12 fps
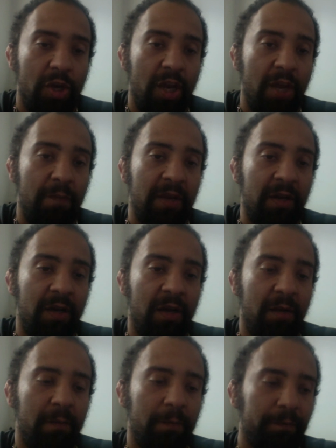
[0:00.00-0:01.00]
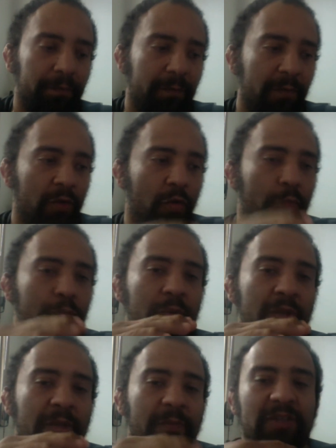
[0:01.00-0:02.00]
it become
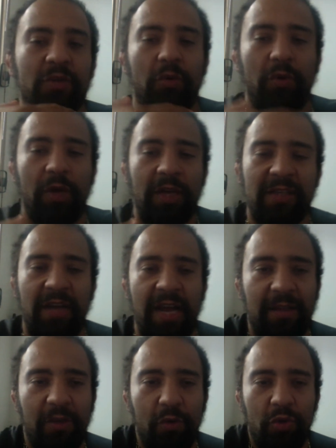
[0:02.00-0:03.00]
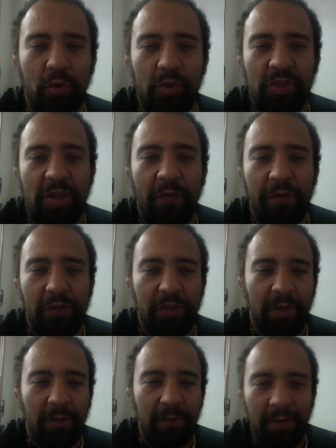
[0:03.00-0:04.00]
completely because you as an athlete you're so selfish, you
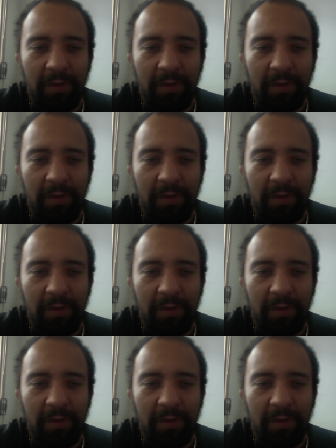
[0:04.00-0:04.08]
know.